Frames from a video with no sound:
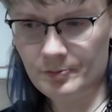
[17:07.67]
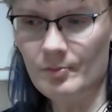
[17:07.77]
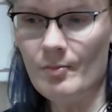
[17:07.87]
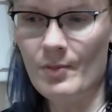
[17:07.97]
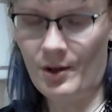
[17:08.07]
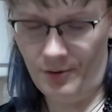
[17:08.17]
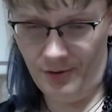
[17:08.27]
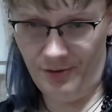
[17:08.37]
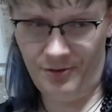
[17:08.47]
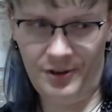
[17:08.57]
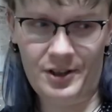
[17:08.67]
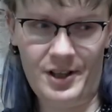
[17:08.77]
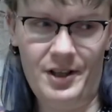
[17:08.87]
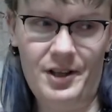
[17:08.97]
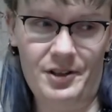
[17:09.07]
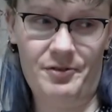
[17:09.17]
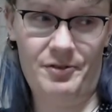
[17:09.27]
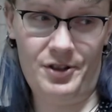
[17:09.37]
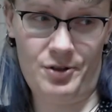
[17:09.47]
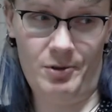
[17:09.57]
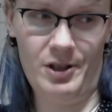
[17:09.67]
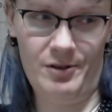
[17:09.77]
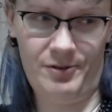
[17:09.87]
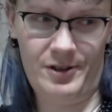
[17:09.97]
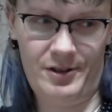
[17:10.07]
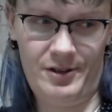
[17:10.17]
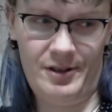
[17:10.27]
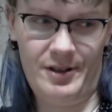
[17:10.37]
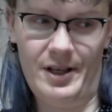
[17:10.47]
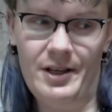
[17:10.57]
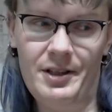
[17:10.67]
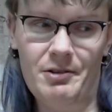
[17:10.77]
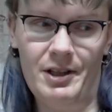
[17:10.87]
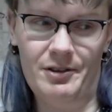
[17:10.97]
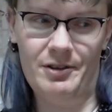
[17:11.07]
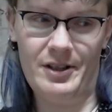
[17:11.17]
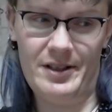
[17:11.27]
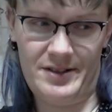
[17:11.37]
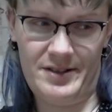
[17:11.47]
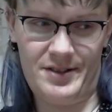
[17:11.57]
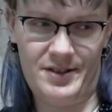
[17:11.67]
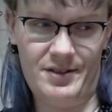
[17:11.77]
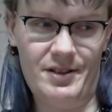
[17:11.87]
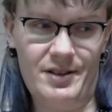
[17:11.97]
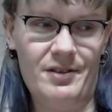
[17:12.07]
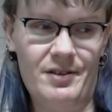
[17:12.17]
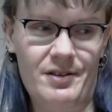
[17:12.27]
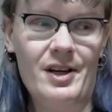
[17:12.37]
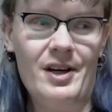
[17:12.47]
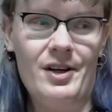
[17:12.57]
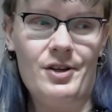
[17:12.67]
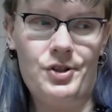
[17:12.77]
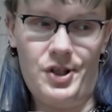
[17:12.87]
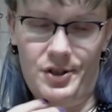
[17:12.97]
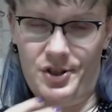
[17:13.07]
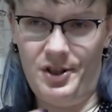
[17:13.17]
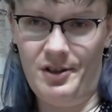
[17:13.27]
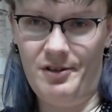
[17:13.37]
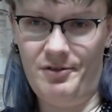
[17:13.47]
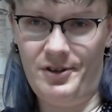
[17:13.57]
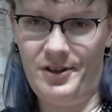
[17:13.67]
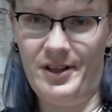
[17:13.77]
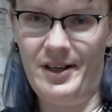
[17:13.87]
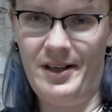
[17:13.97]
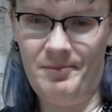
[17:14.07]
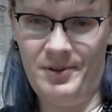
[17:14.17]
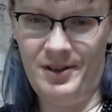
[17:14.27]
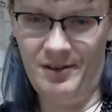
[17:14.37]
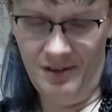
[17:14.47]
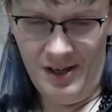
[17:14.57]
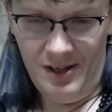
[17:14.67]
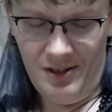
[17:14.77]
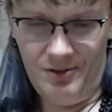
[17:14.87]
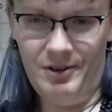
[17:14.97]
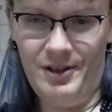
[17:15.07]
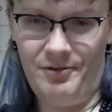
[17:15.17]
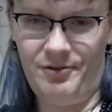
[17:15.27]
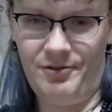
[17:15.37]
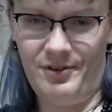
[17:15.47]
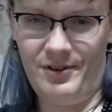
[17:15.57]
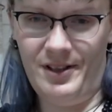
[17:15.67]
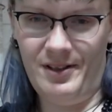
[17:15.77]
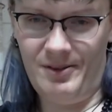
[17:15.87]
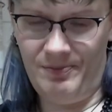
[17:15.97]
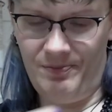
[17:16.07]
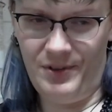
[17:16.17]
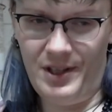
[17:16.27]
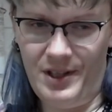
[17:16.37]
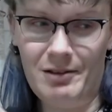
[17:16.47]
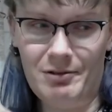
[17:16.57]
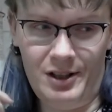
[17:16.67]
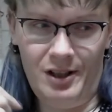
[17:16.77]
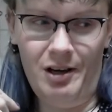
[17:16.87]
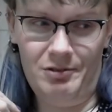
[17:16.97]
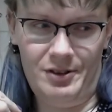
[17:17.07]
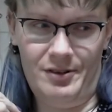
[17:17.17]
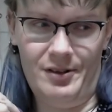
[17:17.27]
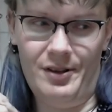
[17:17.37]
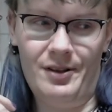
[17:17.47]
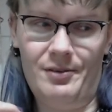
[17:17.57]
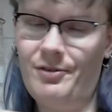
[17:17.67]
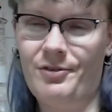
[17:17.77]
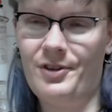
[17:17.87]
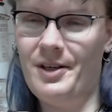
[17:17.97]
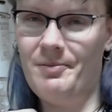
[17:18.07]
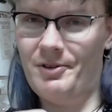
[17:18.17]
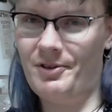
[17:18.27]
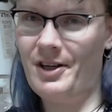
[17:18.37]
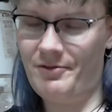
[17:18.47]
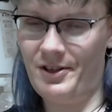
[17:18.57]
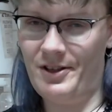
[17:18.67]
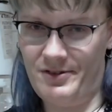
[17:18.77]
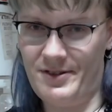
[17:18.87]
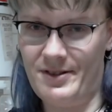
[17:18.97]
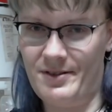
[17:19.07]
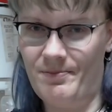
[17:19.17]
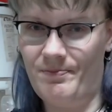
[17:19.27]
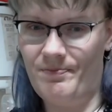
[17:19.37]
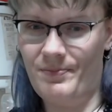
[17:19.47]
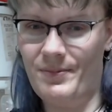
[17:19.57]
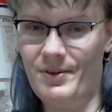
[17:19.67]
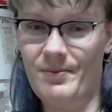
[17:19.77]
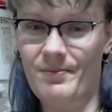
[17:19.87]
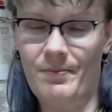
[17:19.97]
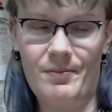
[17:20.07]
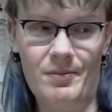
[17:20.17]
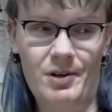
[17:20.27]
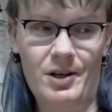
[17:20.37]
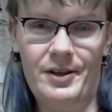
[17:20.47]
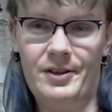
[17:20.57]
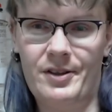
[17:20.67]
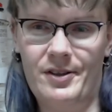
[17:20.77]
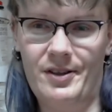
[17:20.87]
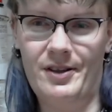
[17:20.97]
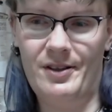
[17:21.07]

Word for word: very individual for any one of us, changing over time with our own frame of reference. Like when